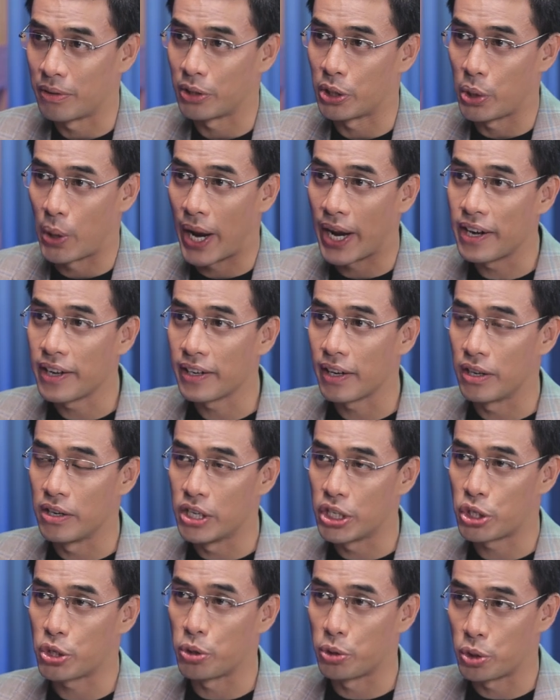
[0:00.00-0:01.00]
creating a
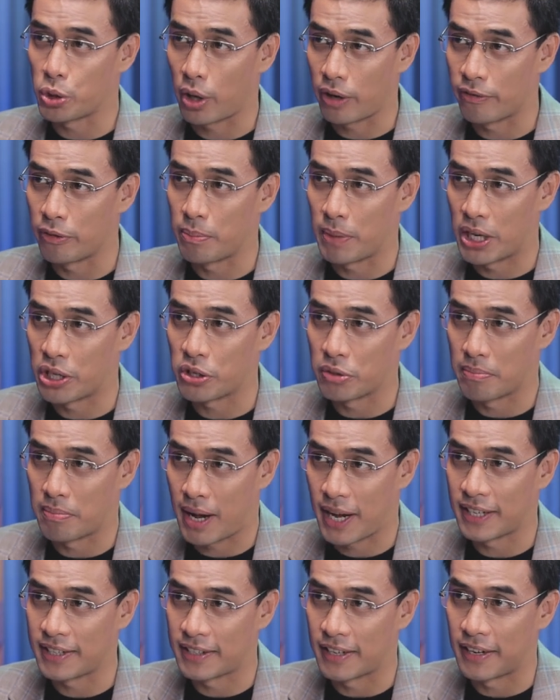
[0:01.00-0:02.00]
digital transformation
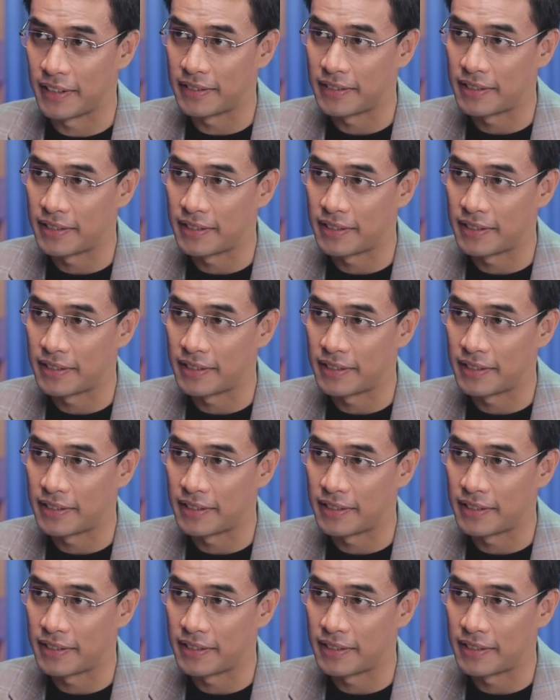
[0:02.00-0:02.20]
mindset?